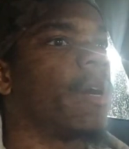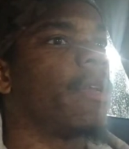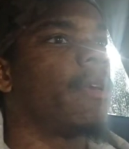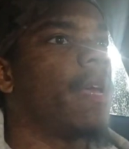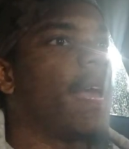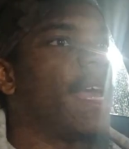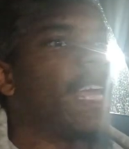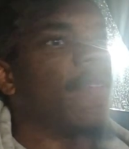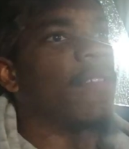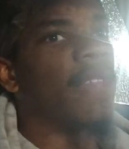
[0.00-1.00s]
but
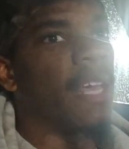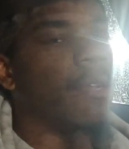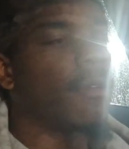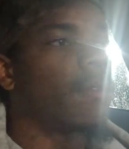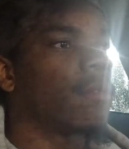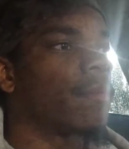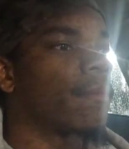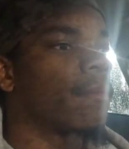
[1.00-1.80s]
even then,